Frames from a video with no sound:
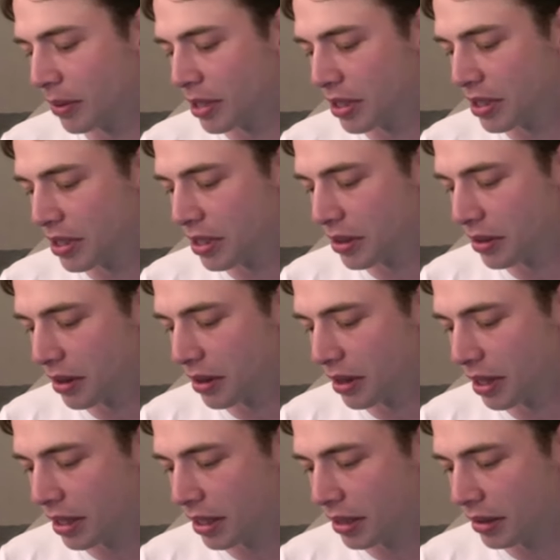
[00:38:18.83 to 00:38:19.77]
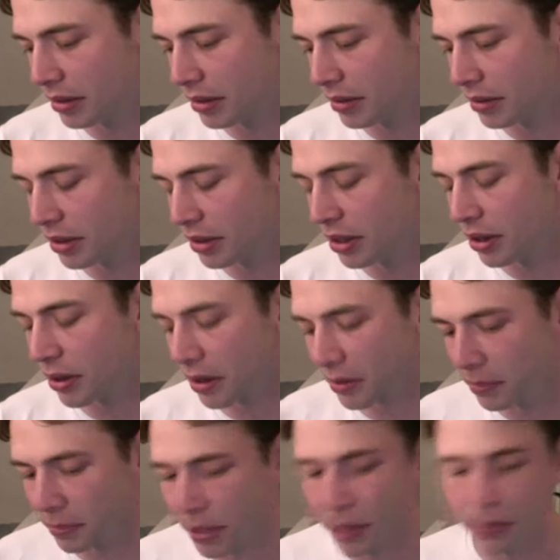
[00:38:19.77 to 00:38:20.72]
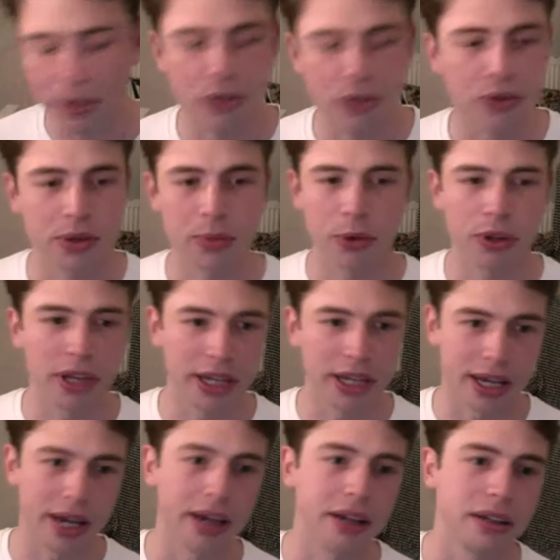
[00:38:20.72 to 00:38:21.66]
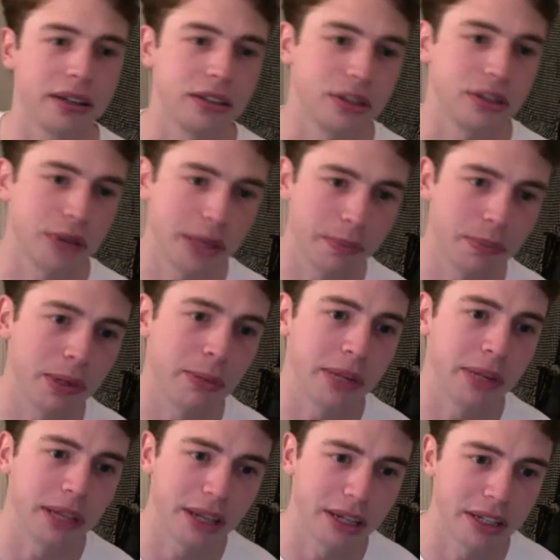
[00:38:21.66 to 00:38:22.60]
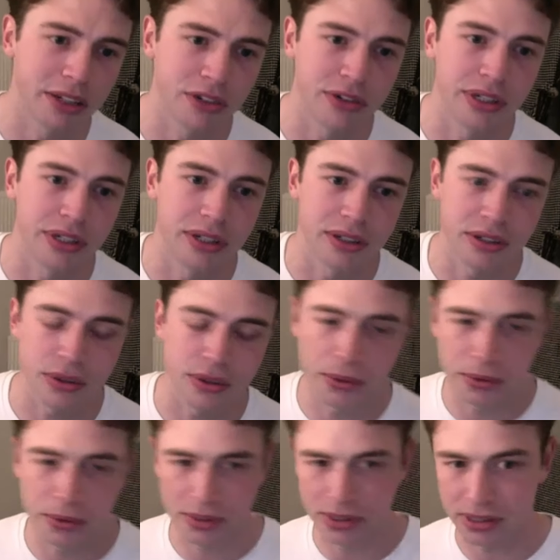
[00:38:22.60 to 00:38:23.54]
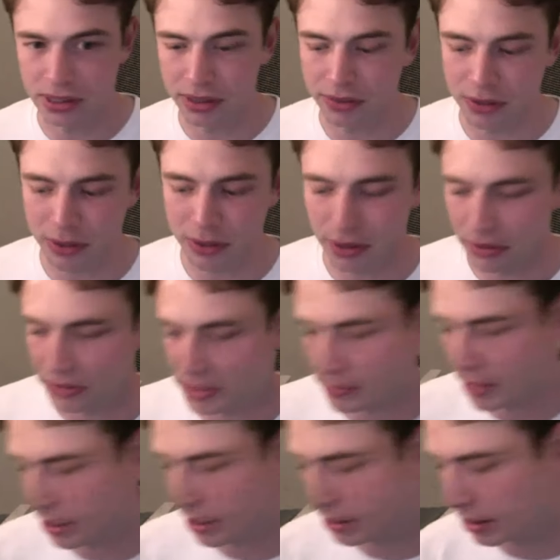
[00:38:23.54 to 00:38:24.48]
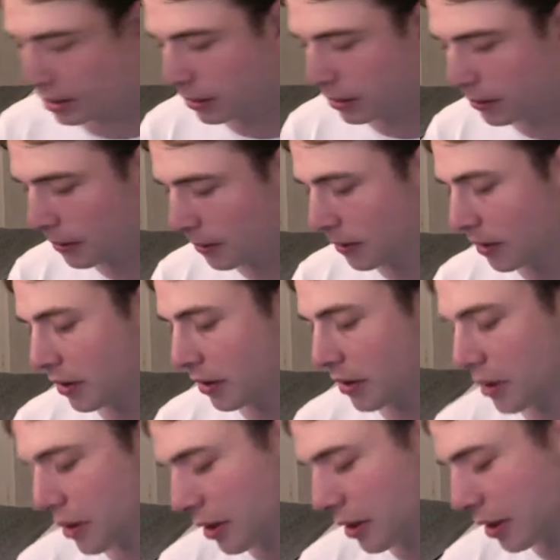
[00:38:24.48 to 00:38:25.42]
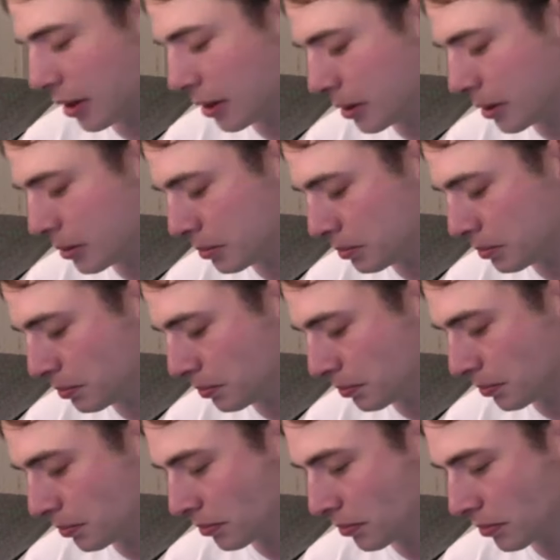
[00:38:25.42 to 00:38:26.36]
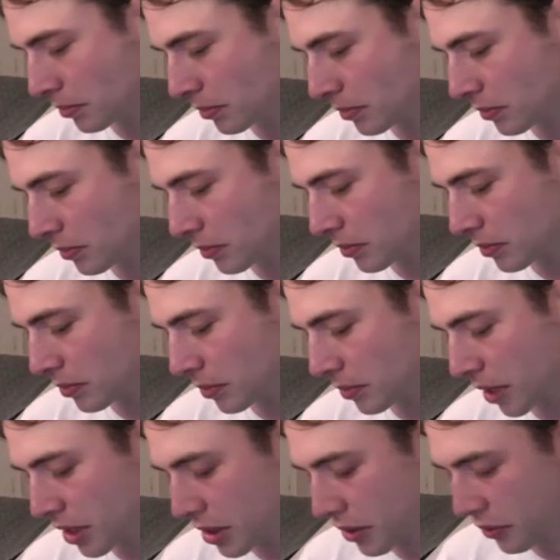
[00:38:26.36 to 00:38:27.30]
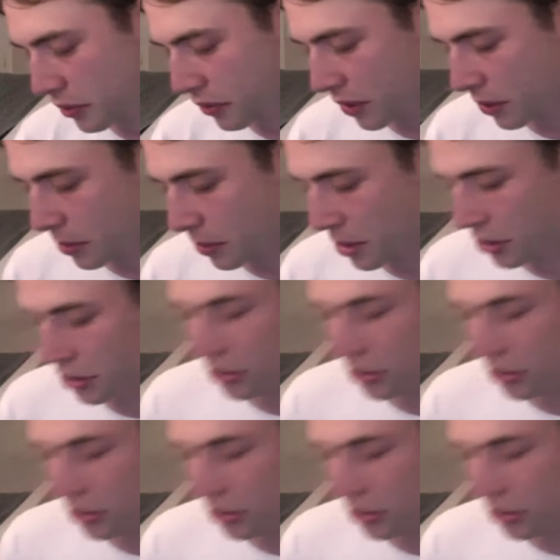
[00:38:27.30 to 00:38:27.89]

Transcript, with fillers: which I don't think, you know, people are doing what they can to implement that history into schools and stuff, so I respect that. But I don't think